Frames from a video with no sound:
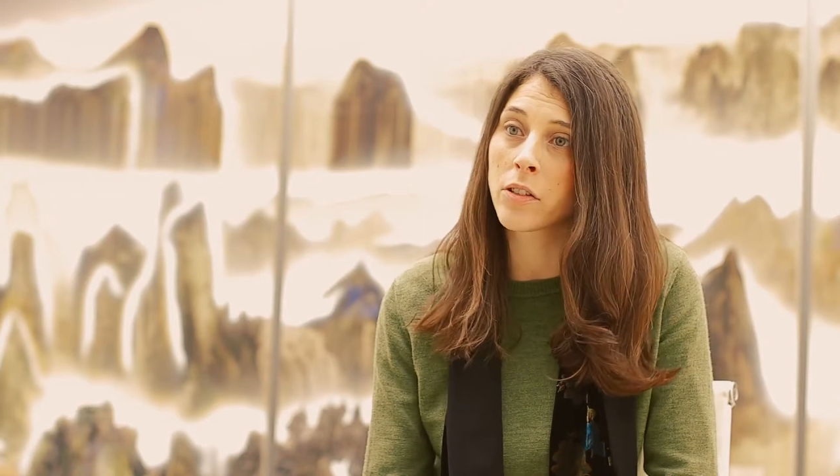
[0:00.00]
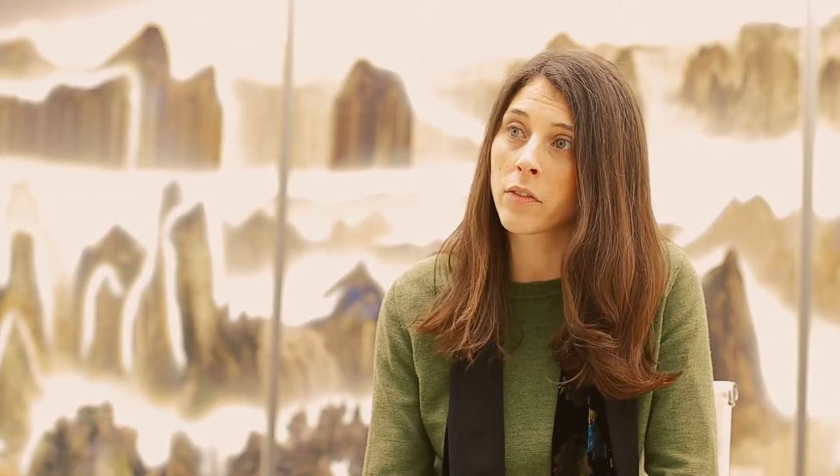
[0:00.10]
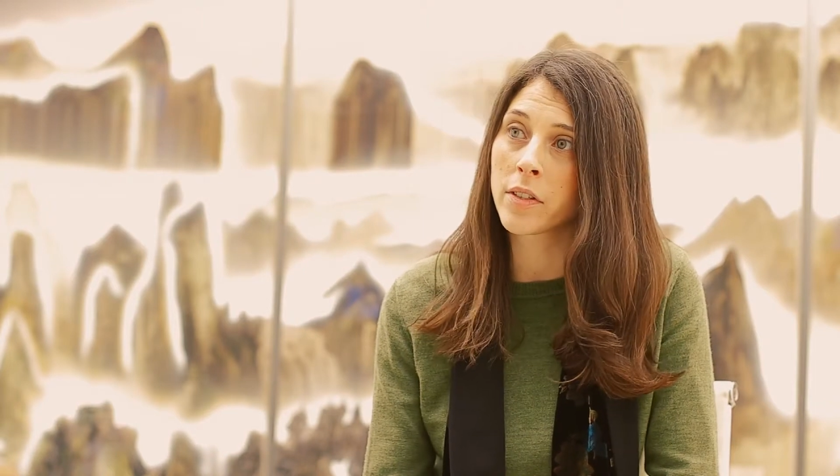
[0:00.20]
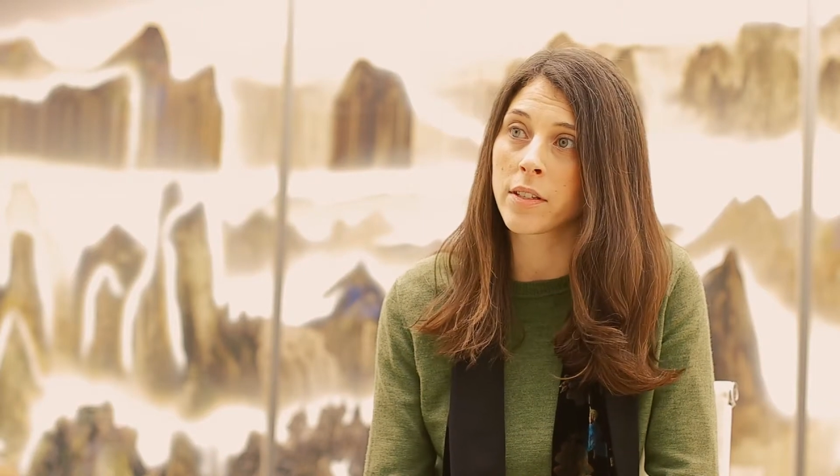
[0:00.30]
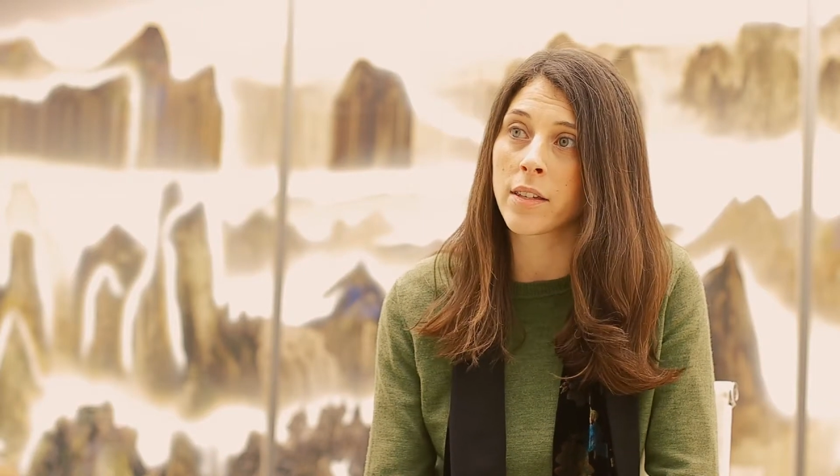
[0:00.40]

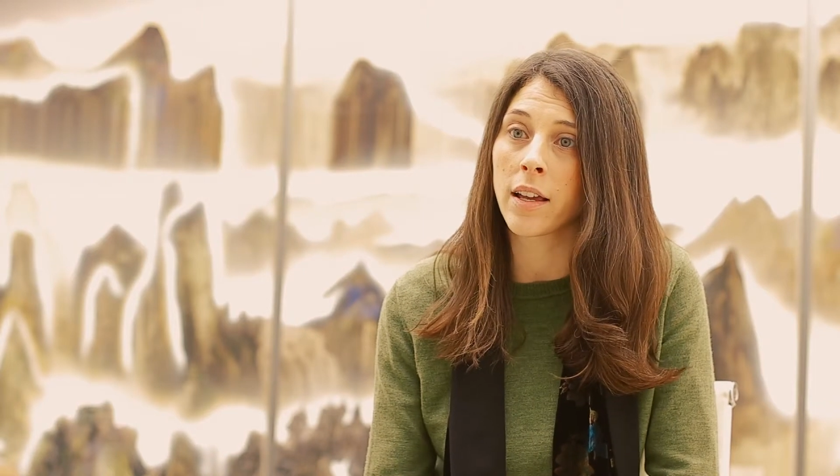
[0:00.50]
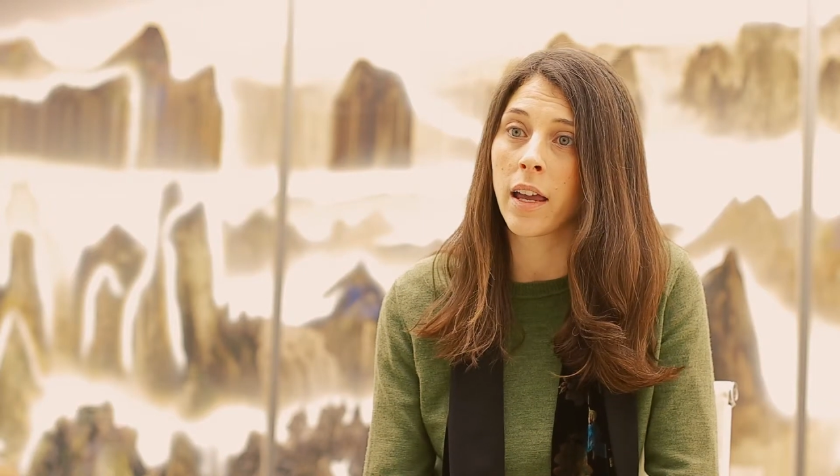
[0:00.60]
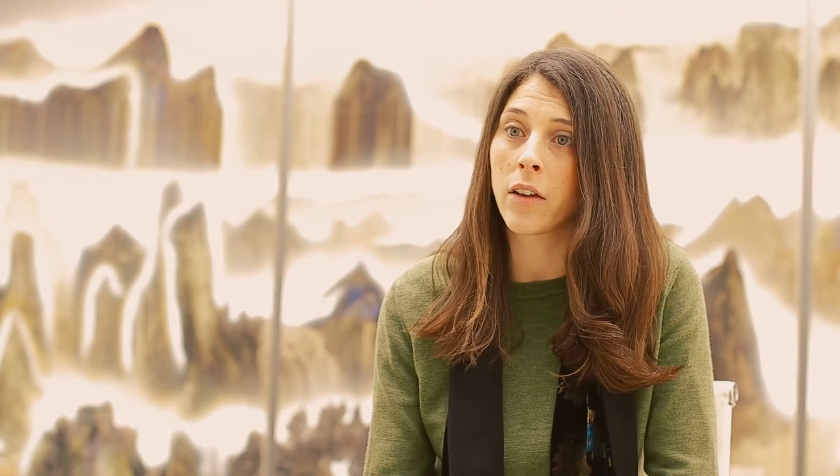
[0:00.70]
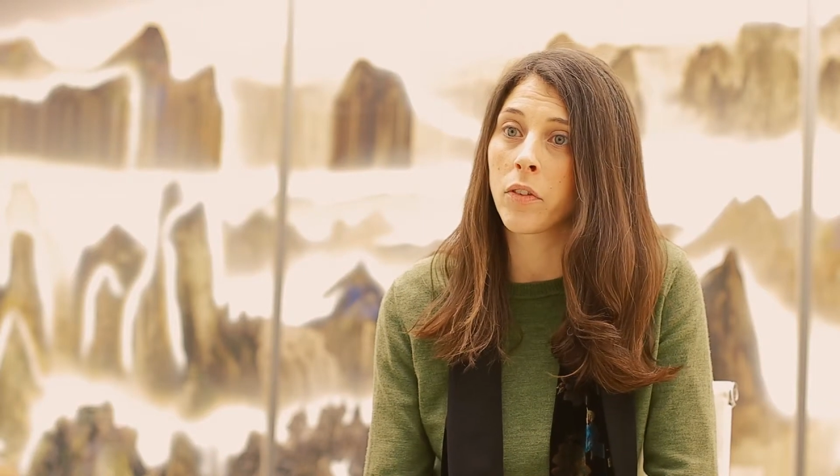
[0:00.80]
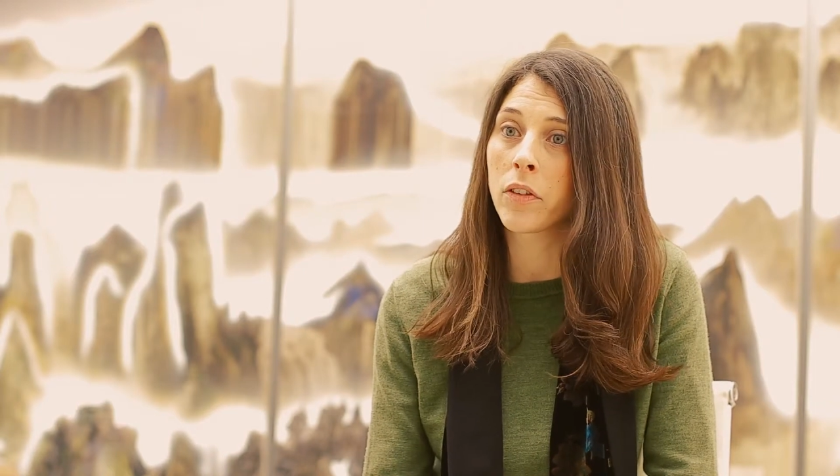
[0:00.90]
services that
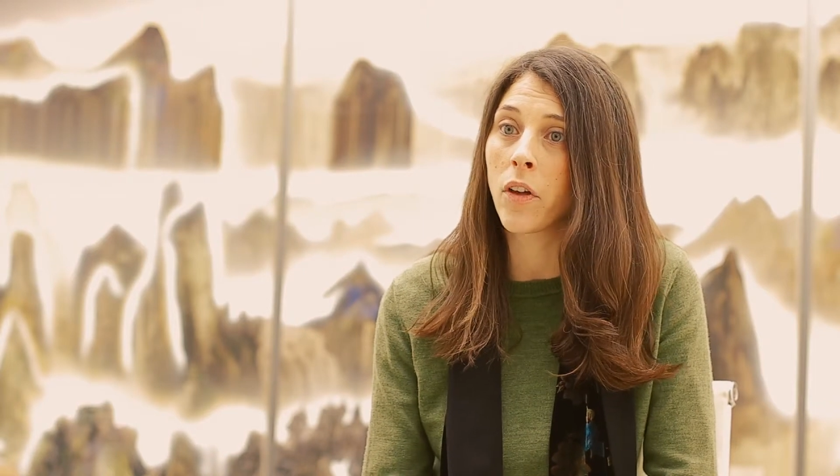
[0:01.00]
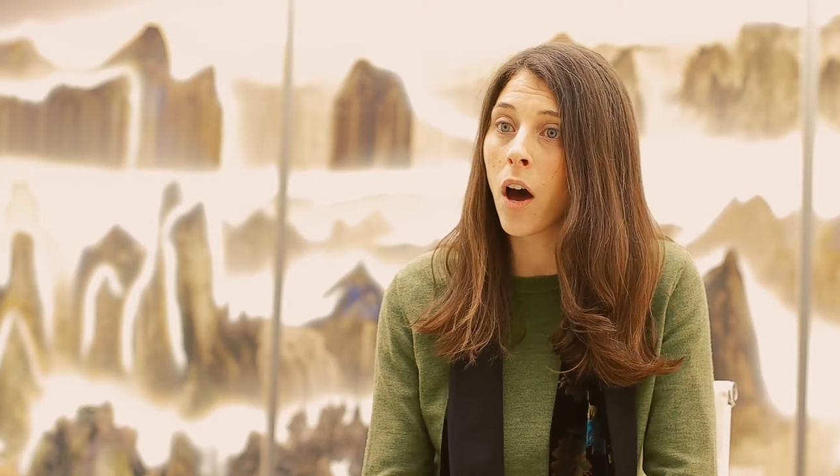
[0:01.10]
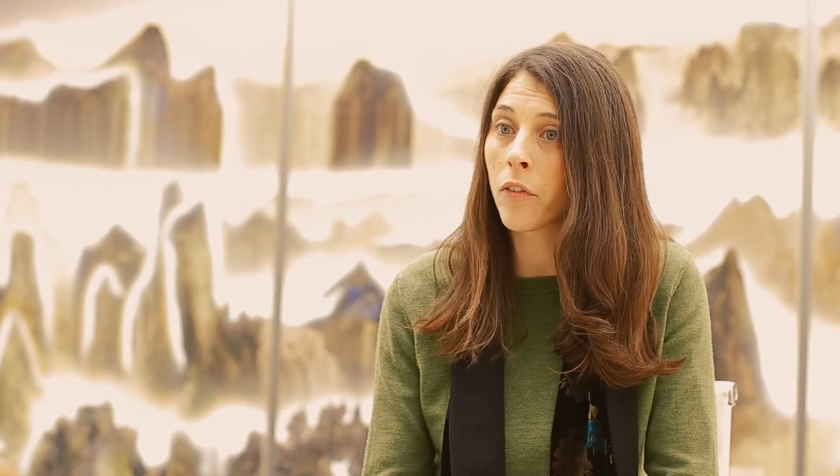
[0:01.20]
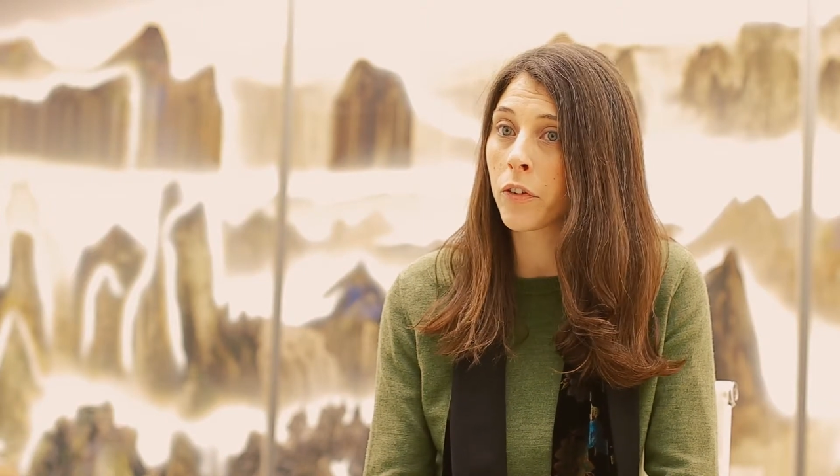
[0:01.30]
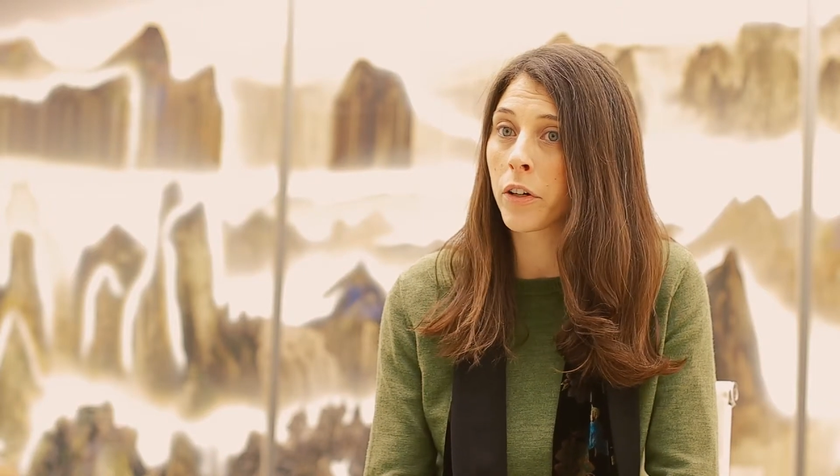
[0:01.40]
Canvas
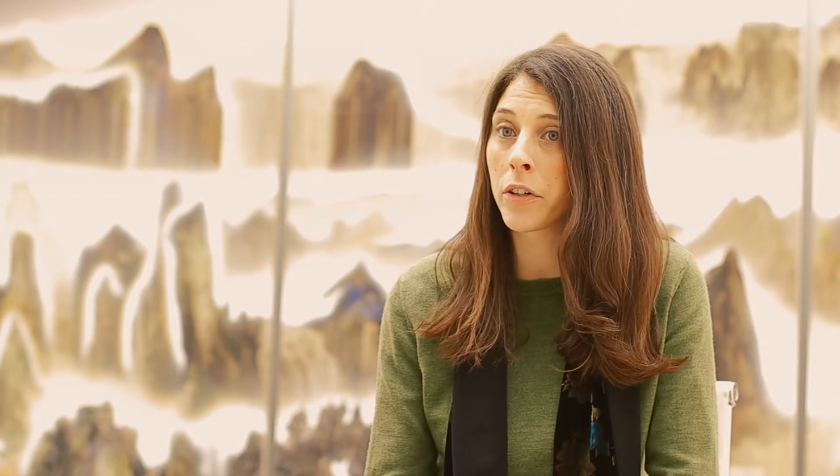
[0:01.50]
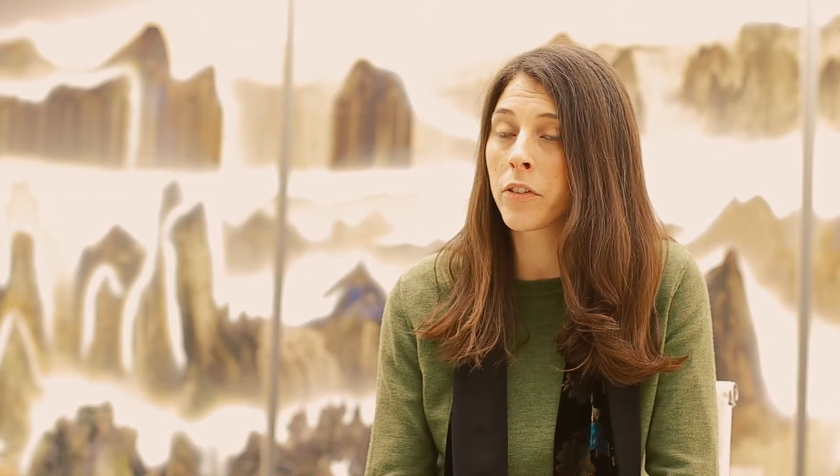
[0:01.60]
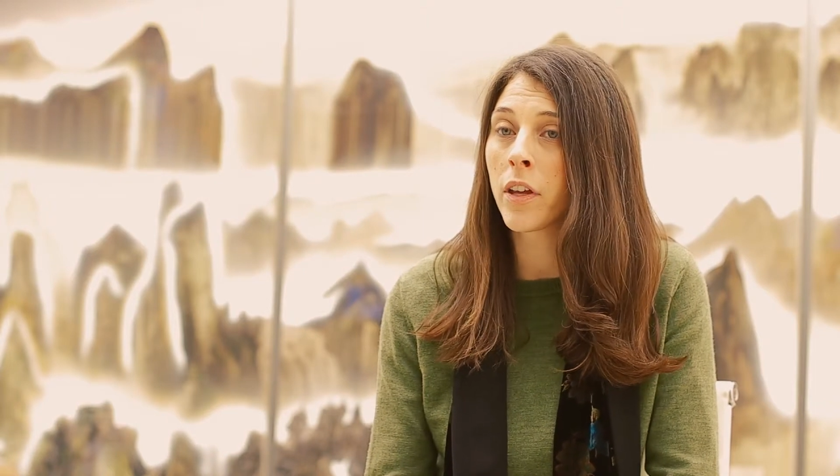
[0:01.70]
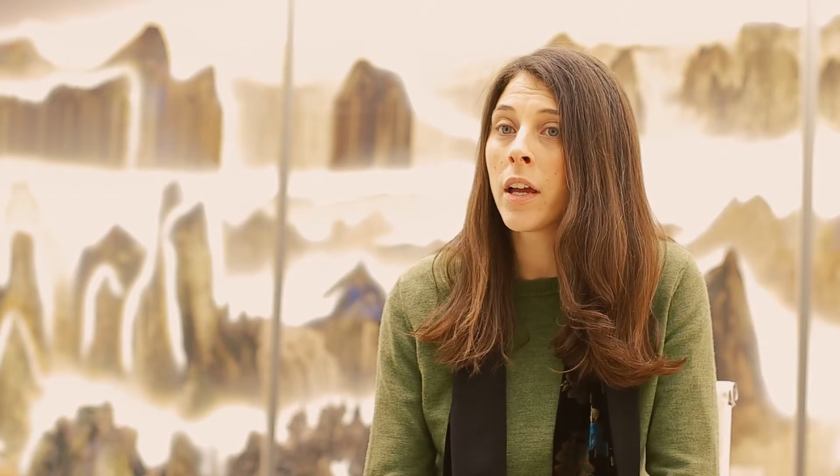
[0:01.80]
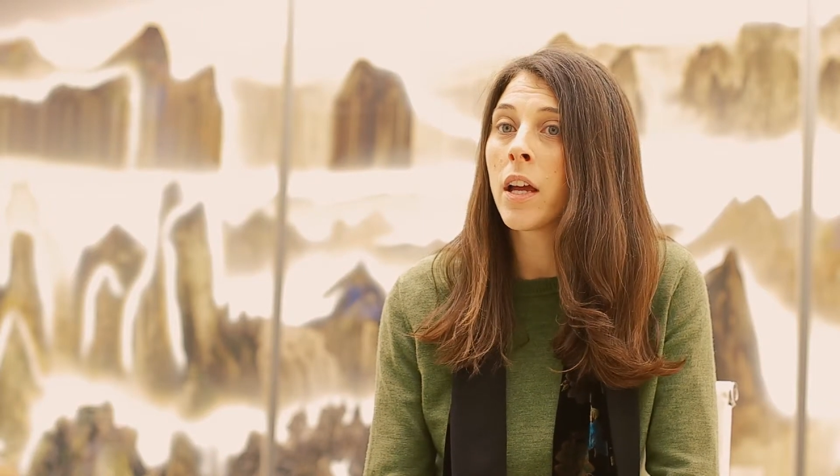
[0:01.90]
offers,